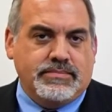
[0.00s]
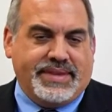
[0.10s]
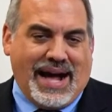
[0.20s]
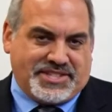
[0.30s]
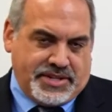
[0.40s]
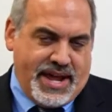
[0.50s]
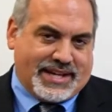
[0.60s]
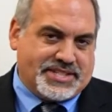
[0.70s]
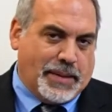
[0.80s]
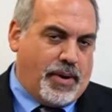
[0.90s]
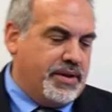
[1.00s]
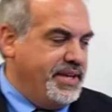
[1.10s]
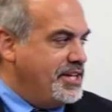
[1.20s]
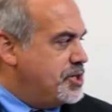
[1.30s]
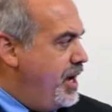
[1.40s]
That's next up on
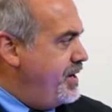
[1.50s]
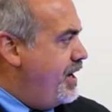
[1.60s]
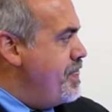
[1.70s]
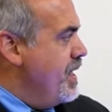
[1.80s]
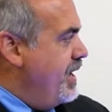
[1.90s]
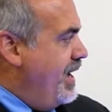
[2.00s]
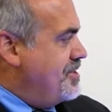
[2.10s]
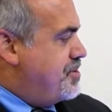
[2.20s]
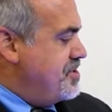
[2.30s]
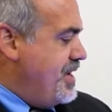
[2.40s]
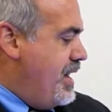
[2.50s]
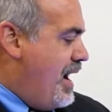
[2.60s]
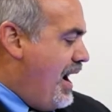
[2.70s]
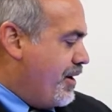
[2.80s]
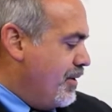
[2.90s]
the agenda, and Suzanne
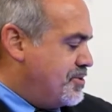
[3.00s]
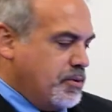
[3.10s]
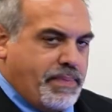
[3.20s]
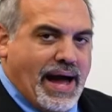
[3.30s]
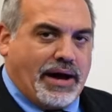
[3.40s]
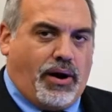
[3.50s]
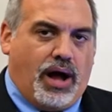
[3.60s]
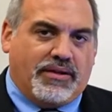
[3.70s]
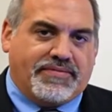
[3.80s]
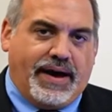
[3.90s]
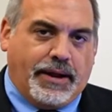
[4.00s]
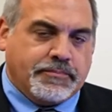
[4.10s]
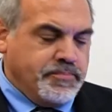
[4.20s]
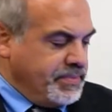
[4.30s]
Akhras would back all of that.